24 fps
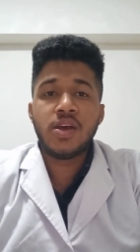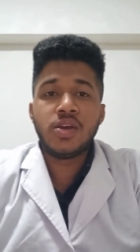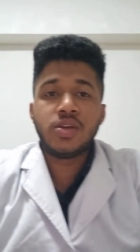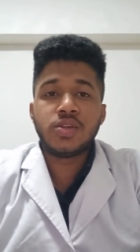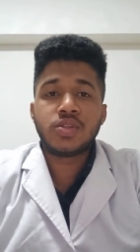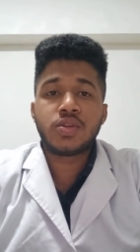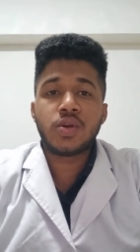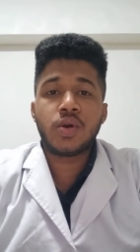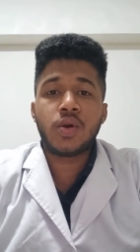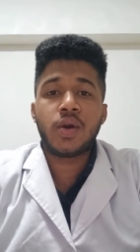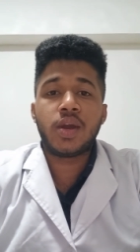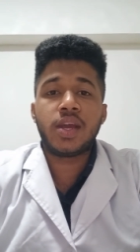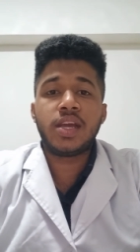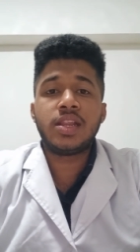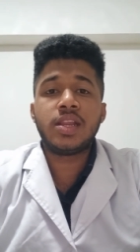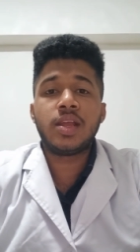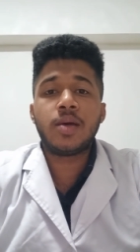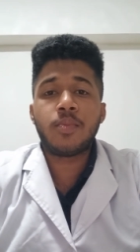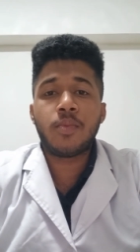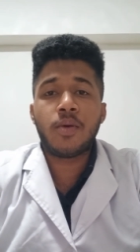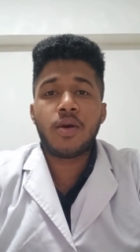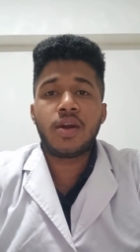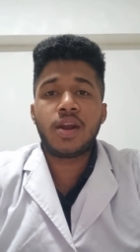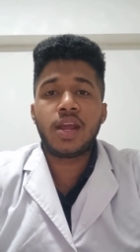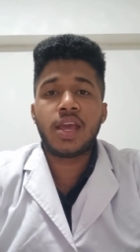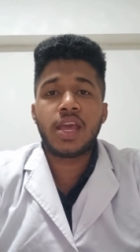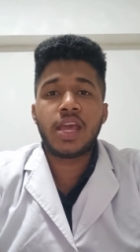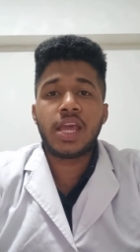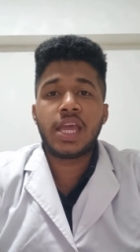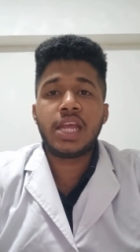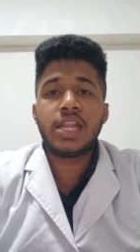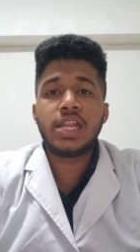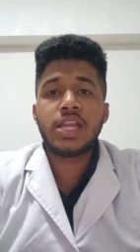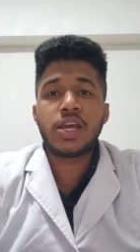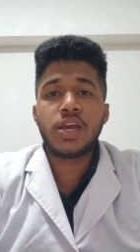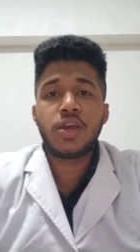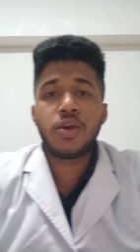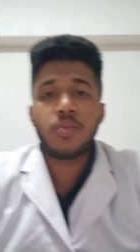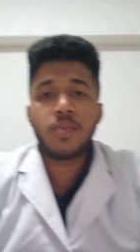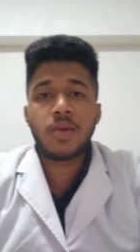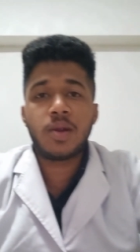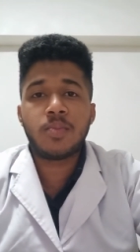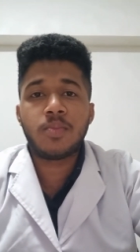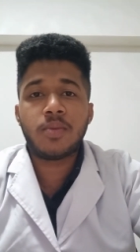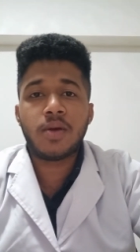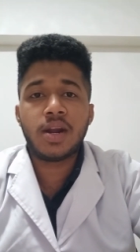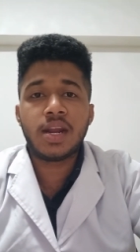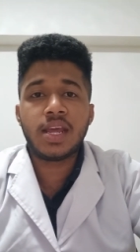So in the body, in the
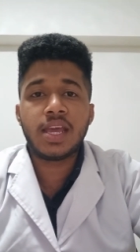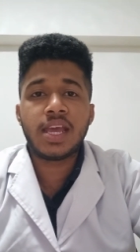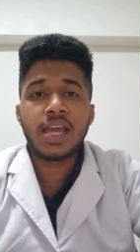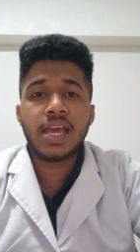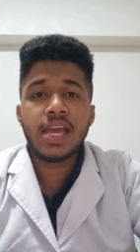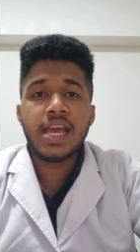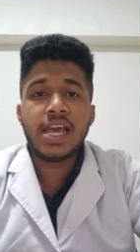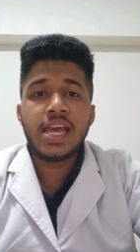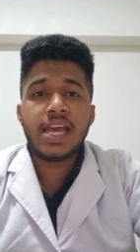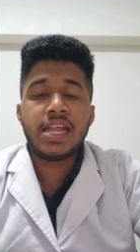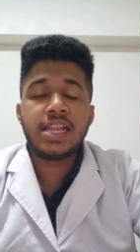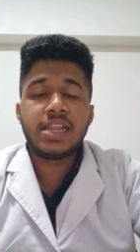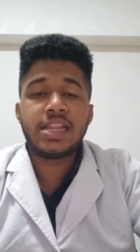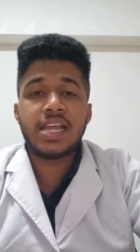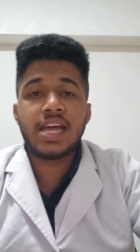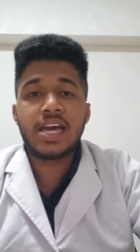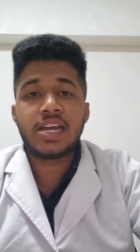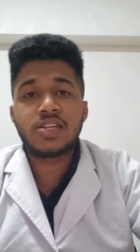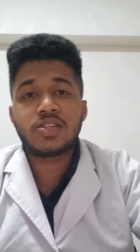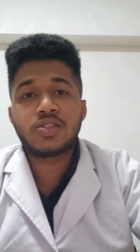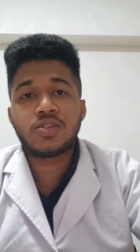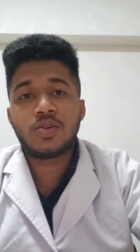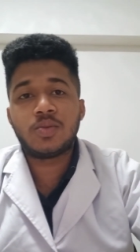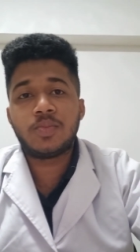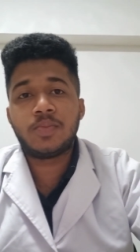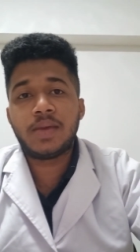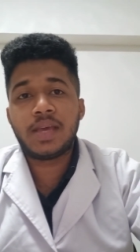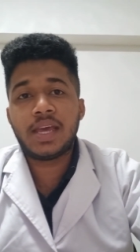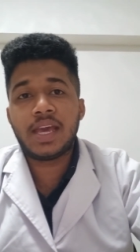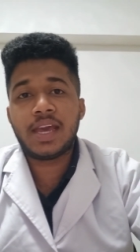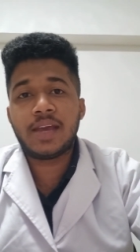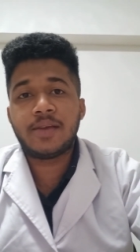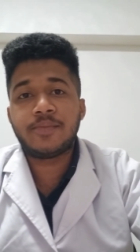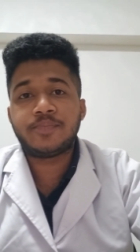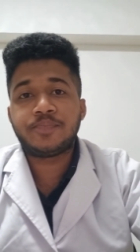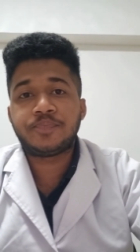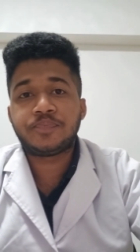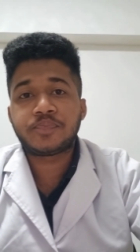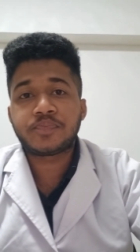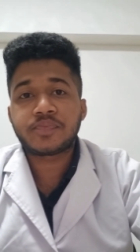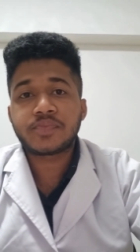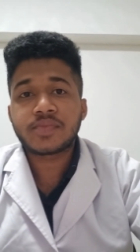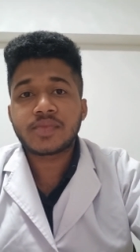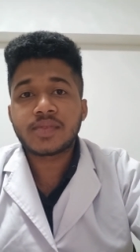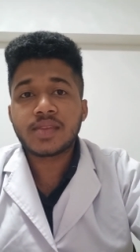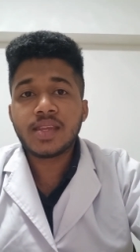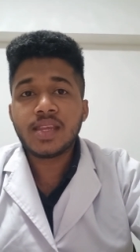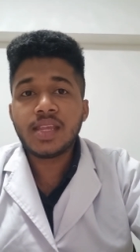human body, there should be a
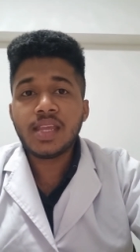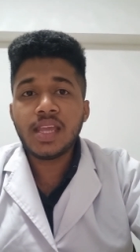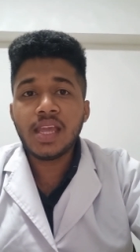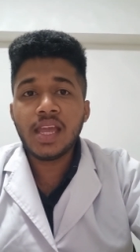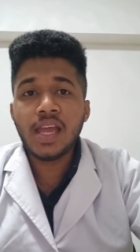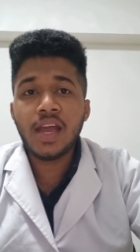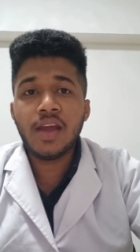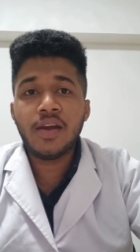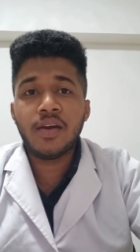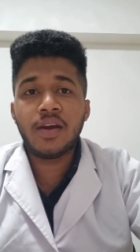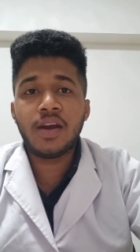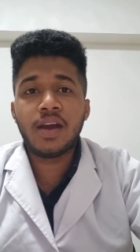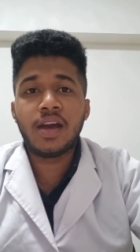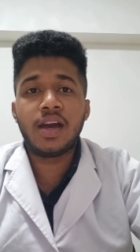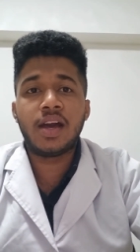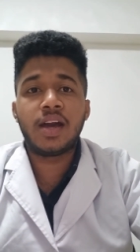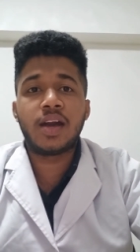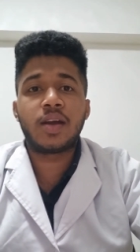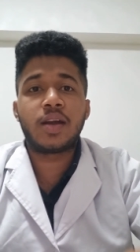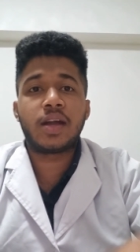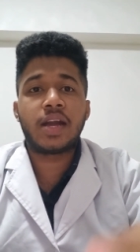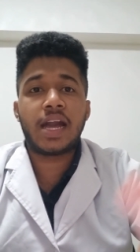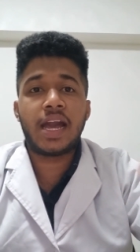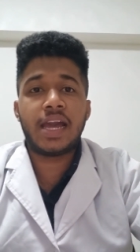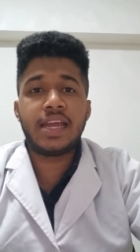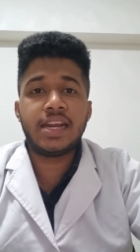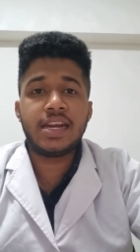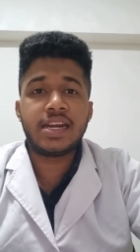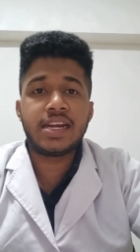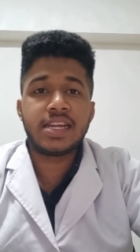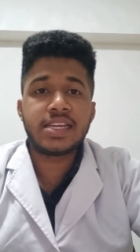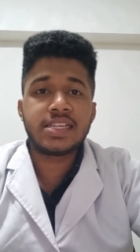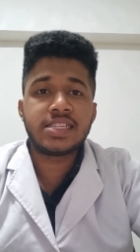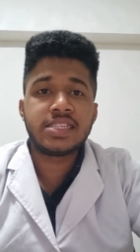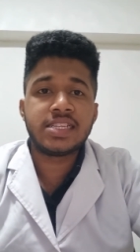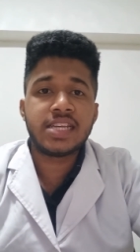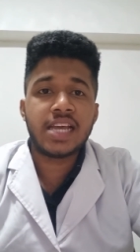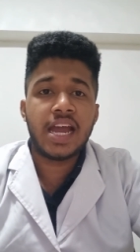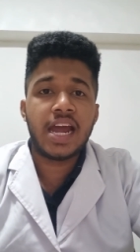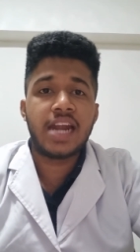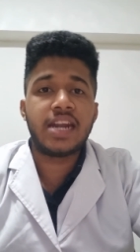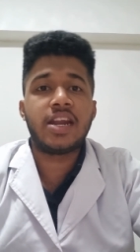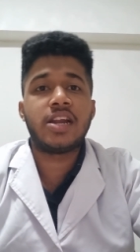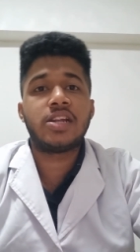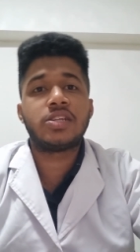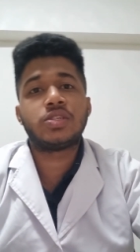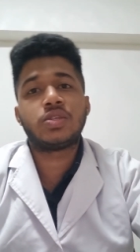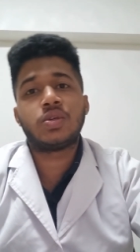kinetics
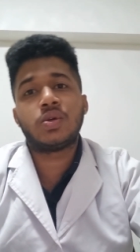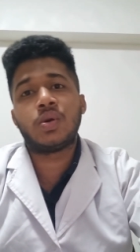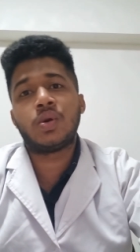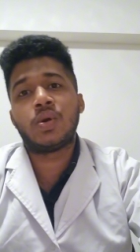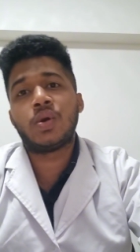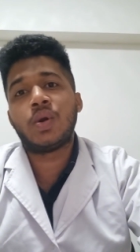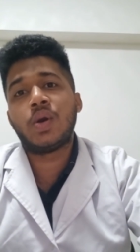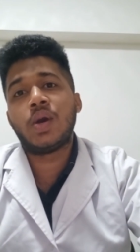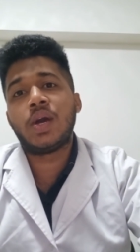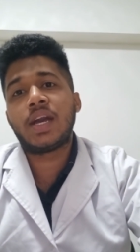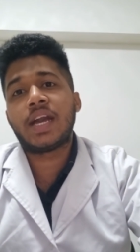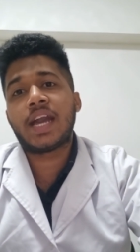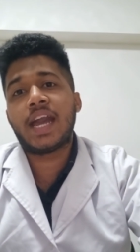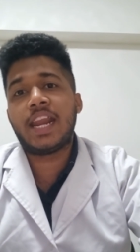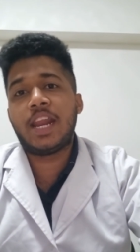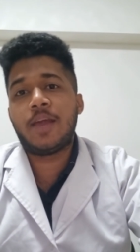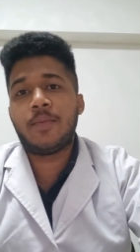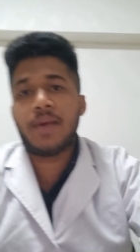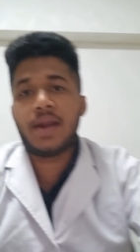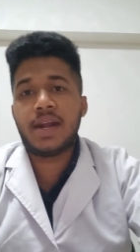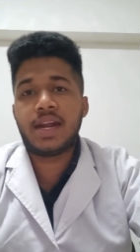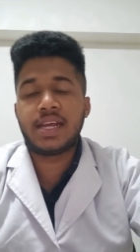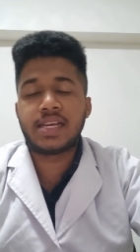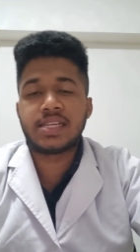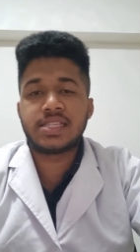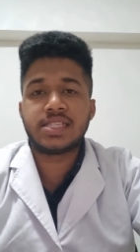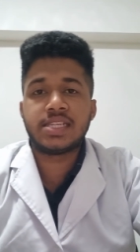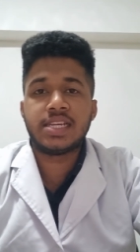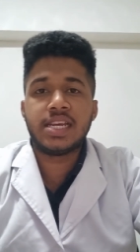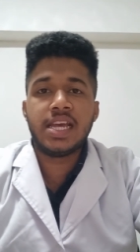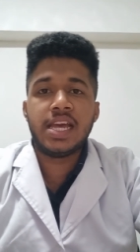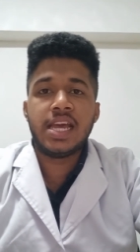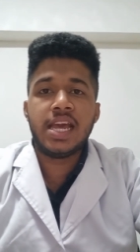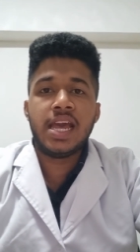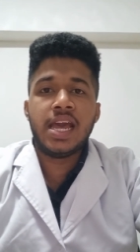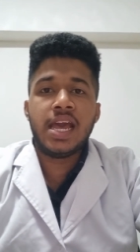and also kinematics.